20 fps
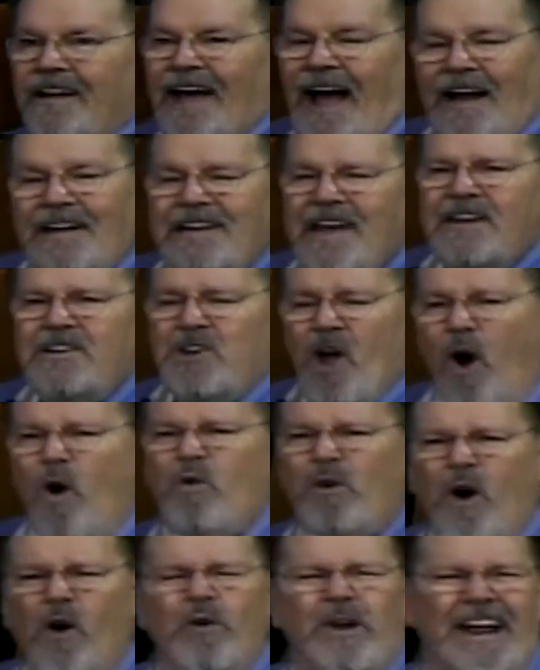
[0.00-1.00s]
I'll tell you,
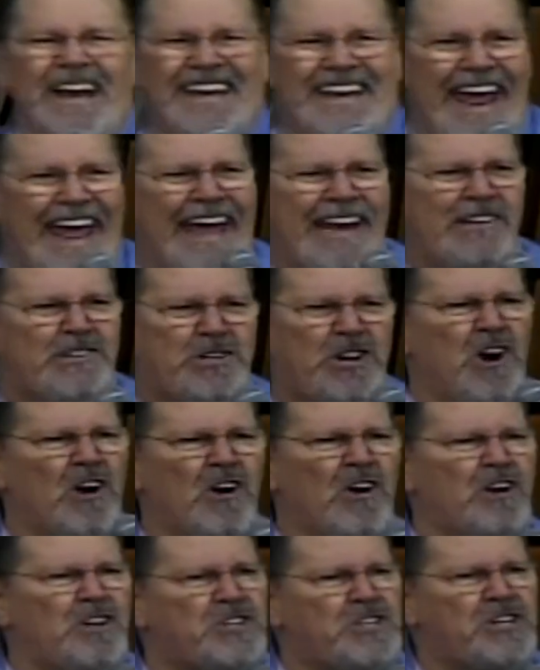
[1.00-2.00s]
don't go to a dead
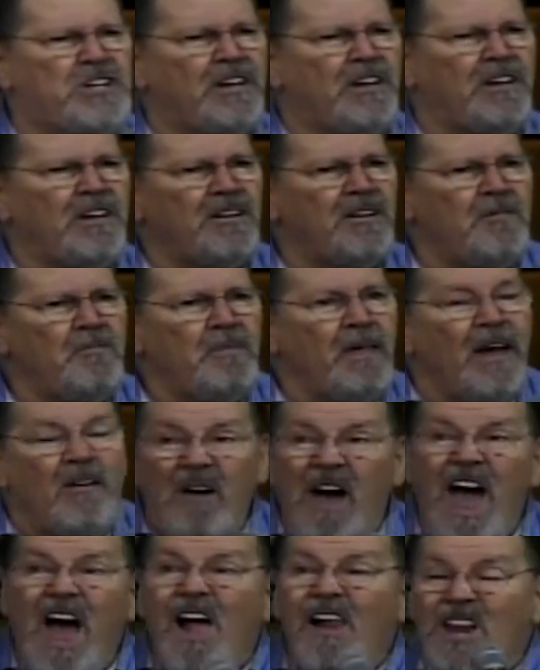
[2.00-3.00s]
church.
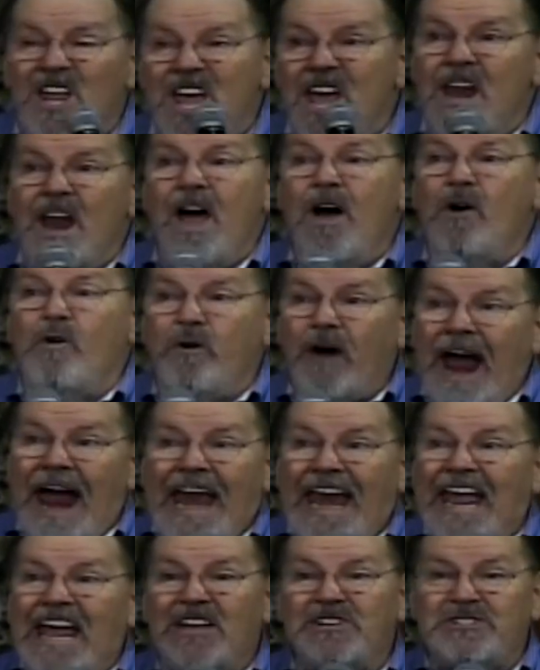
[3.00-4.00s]
Well, you know,
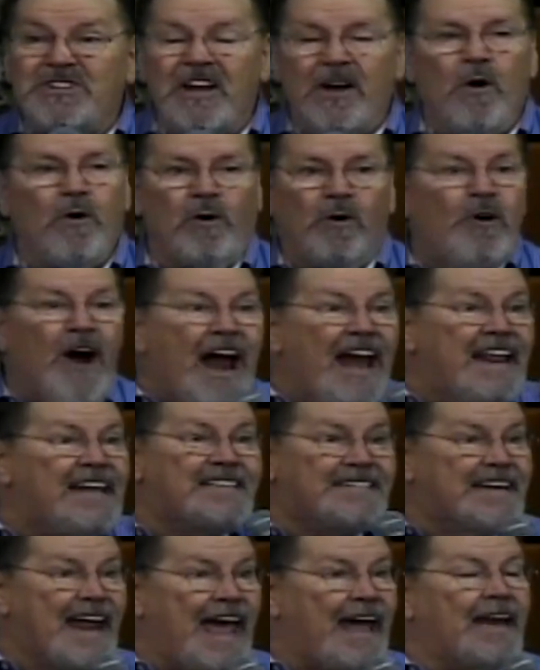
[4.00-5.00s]
Granny used to go.
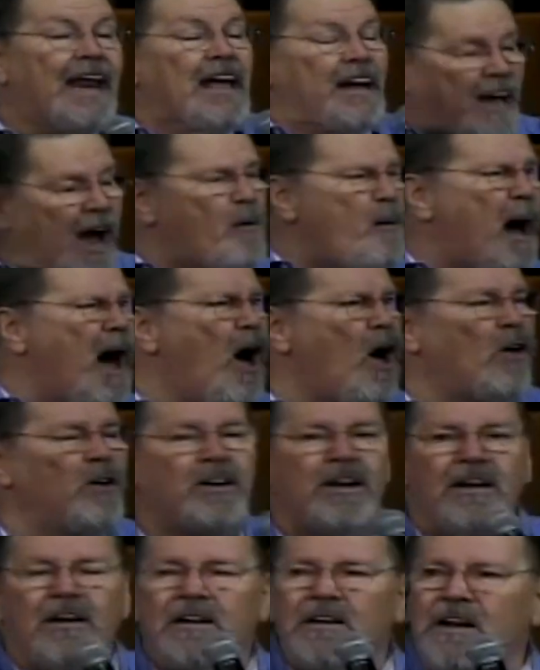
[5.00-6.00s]
Granny's dead? Come
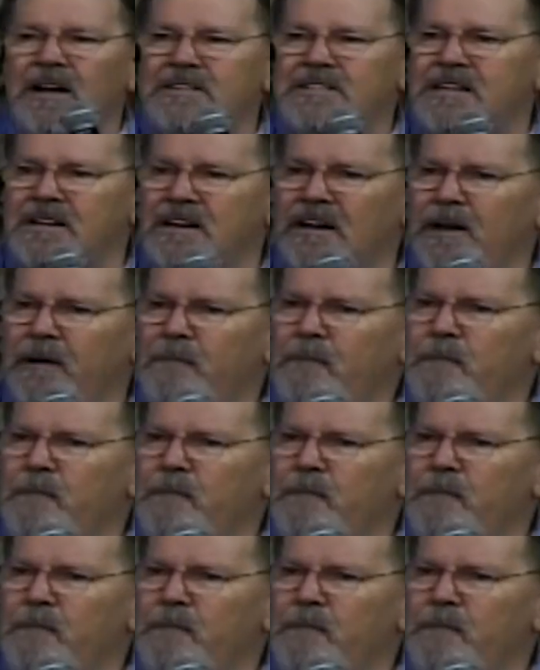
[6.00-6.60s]
on! Listen.